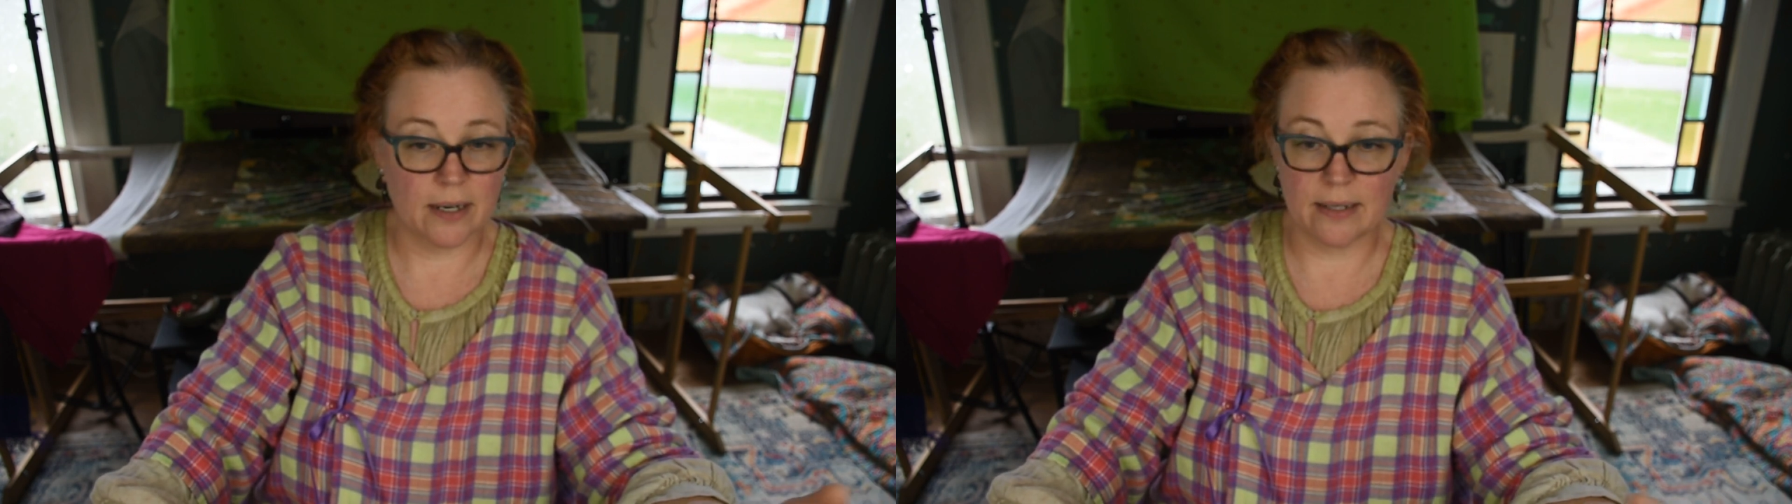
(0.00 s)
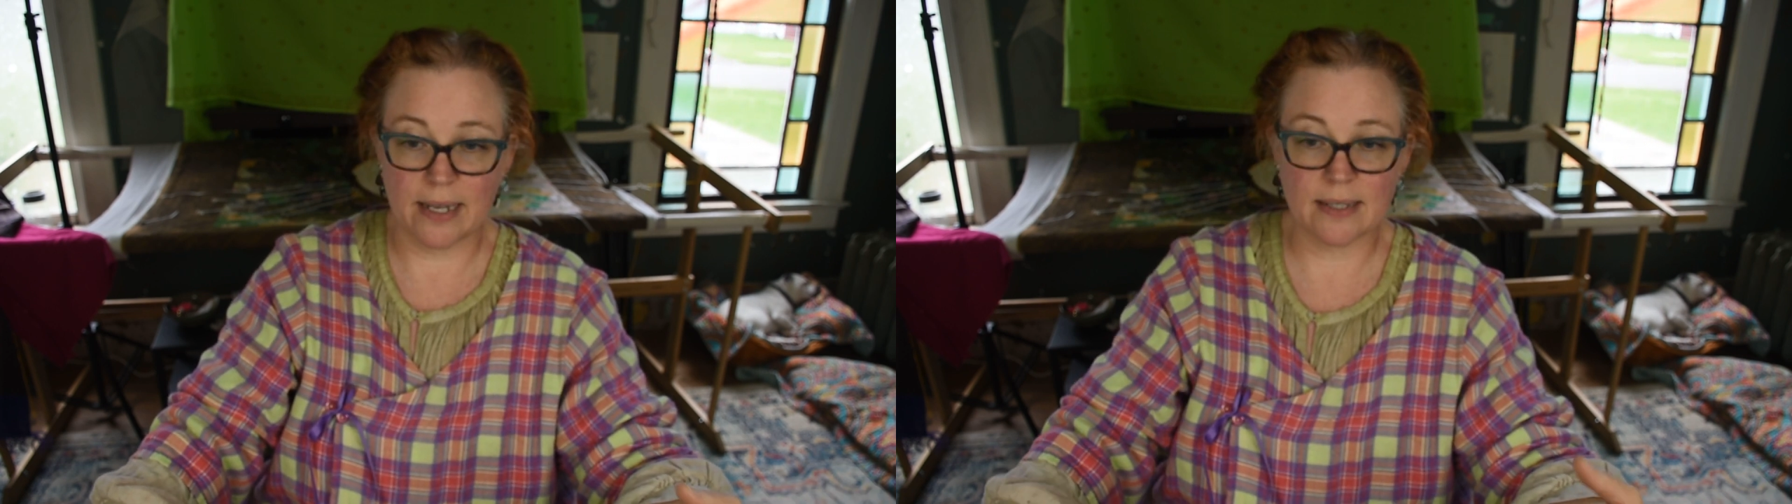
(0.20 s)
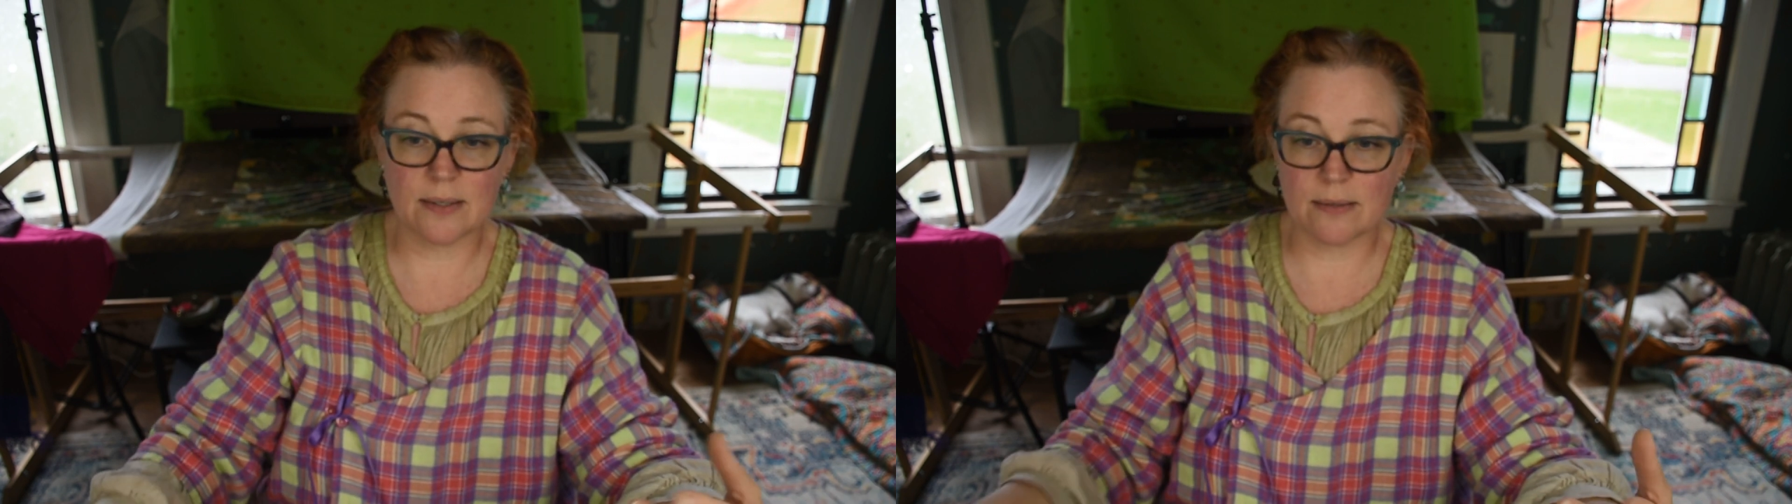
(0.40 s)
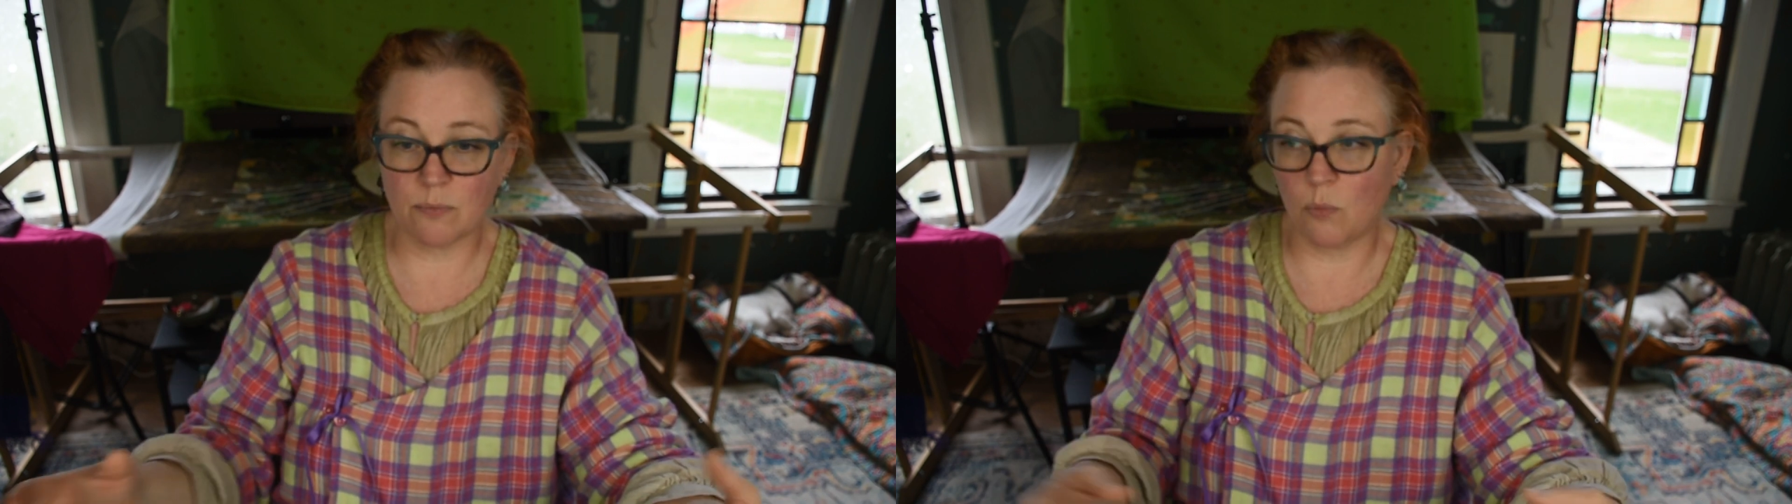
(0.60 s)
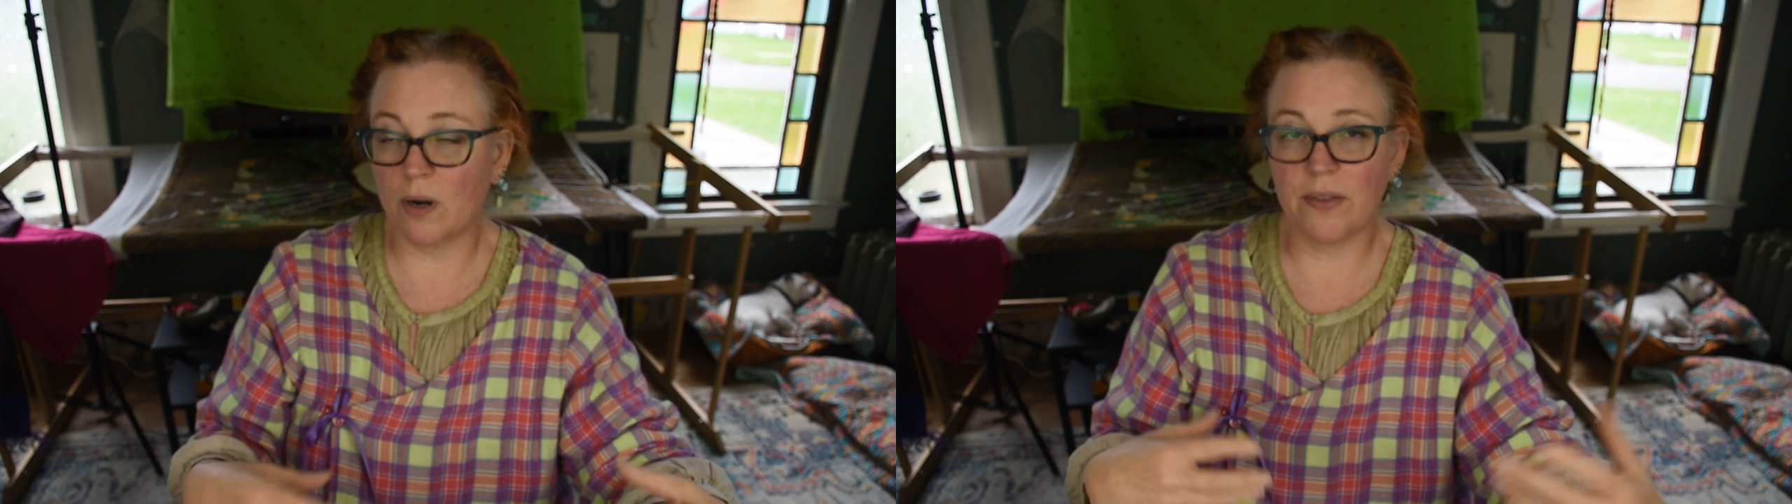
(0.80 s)
and that's
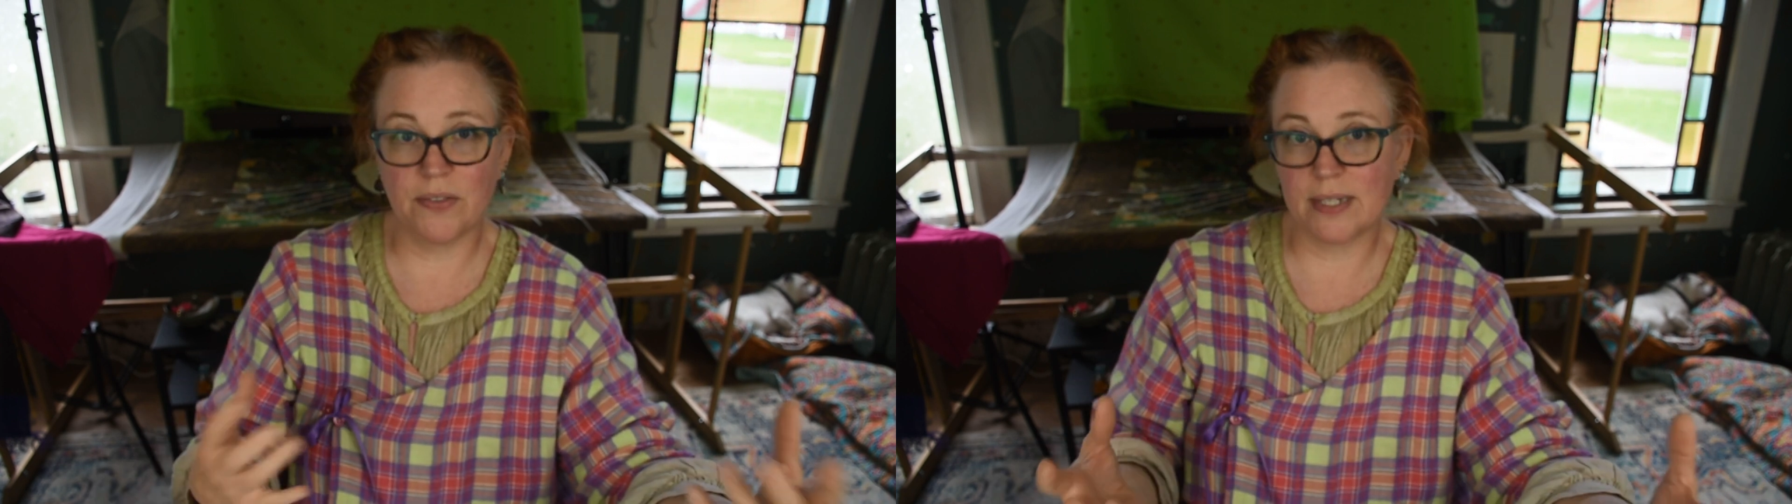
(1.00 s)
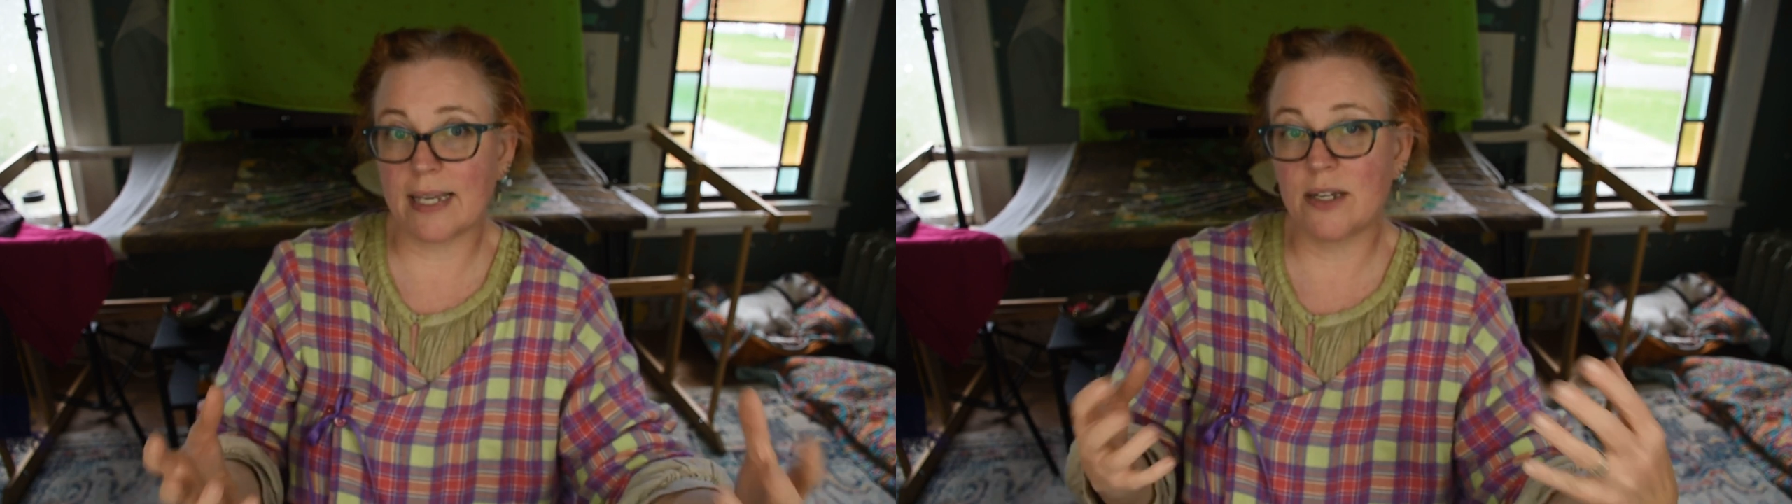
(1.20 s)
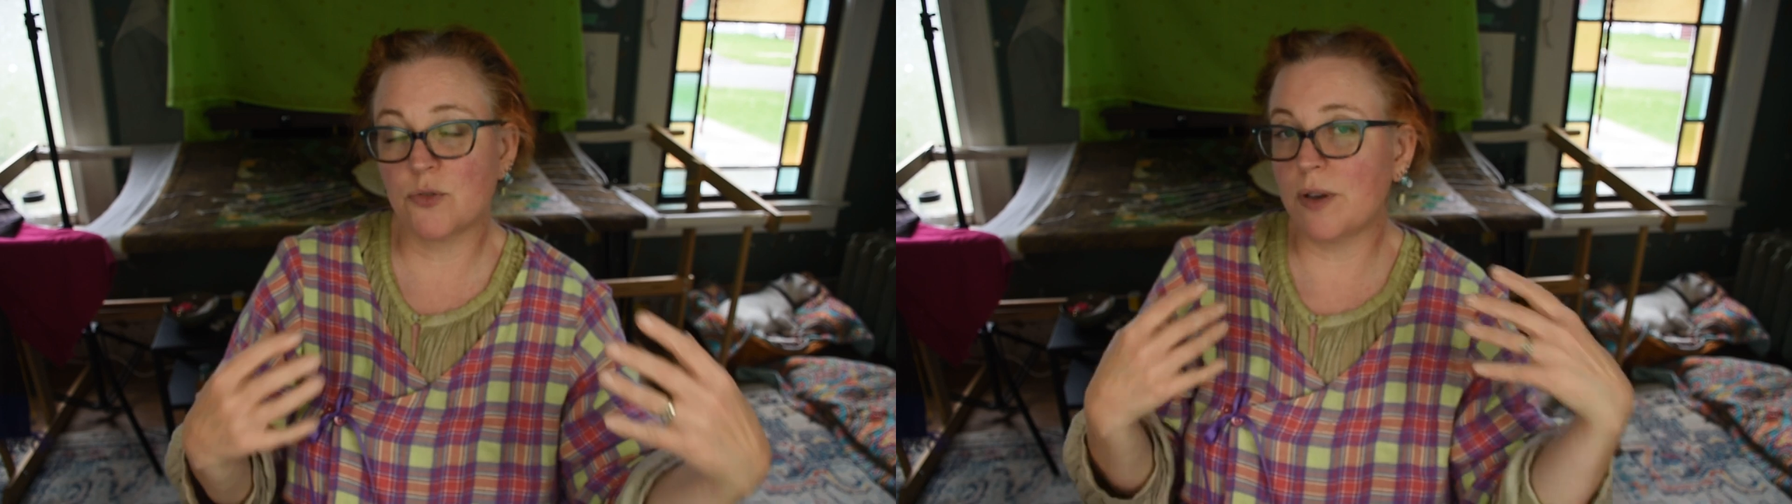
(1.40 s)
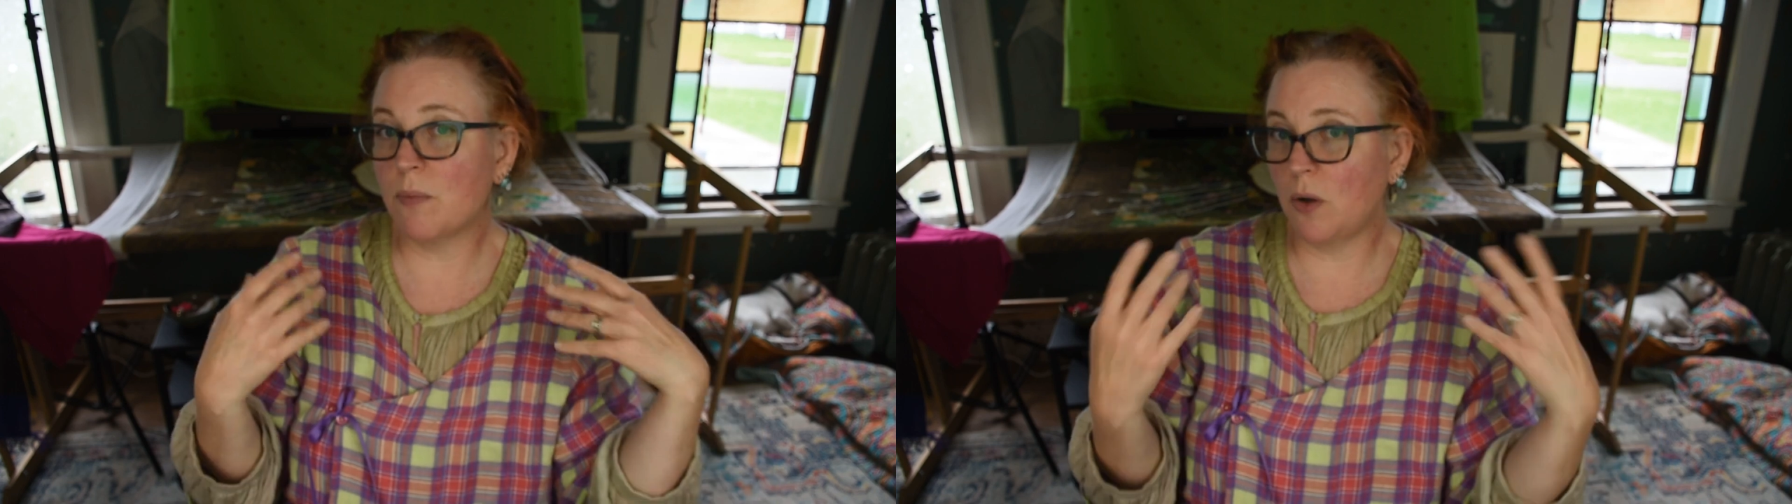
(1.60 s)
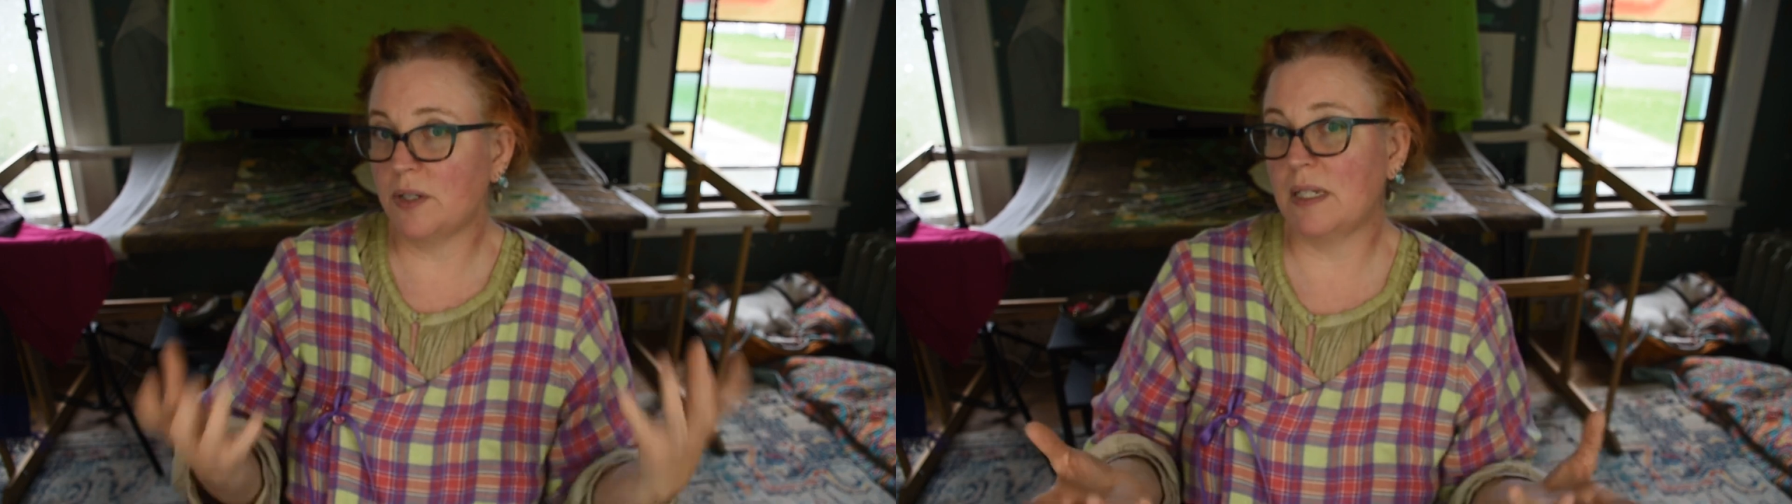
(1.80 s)
one of the things I enjoy
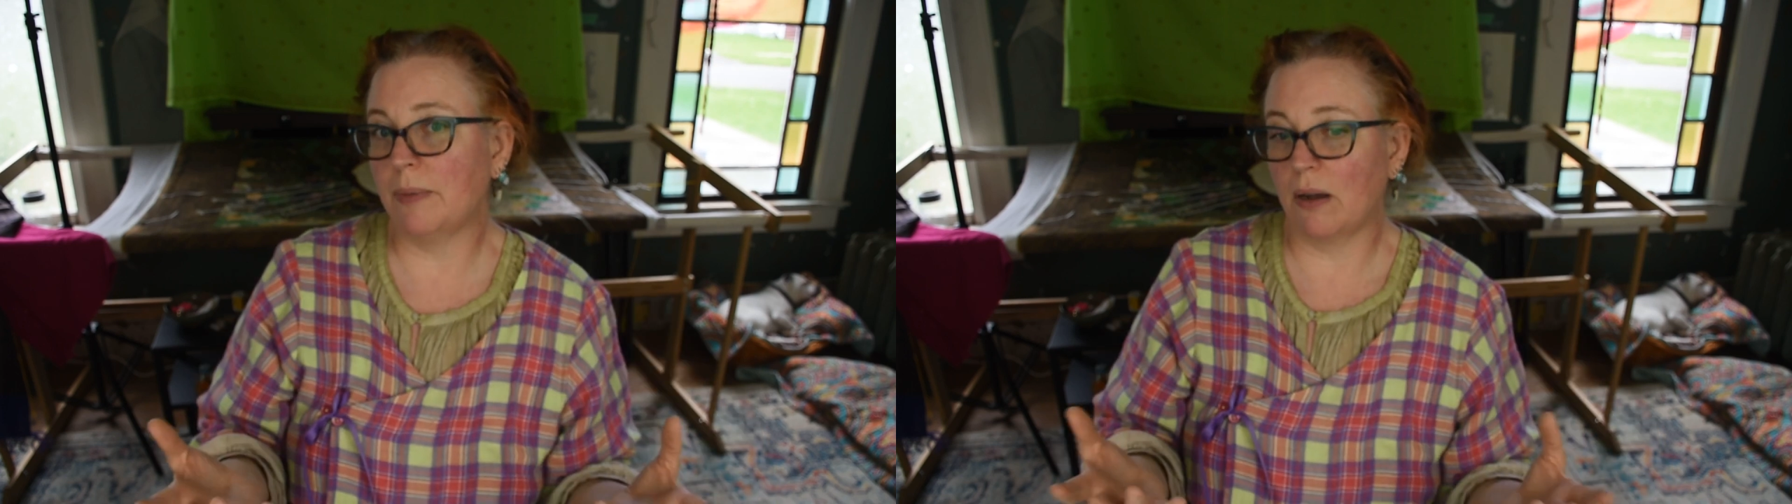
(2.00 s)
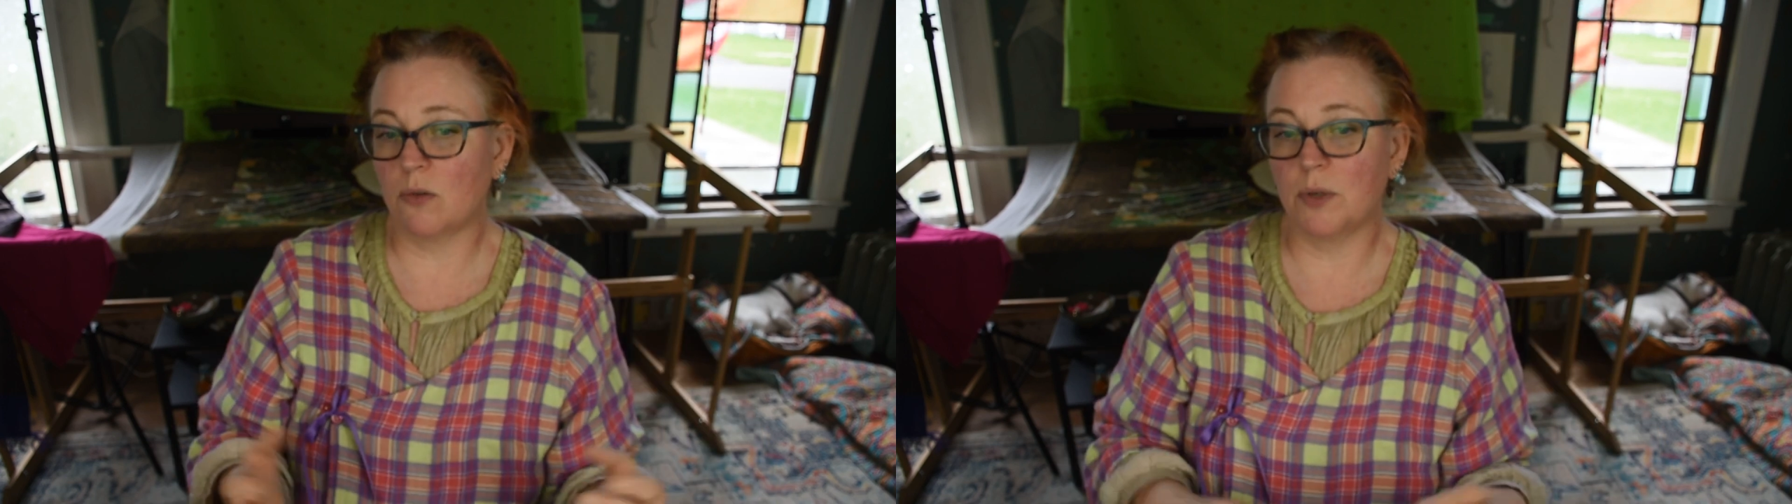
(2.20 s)
most about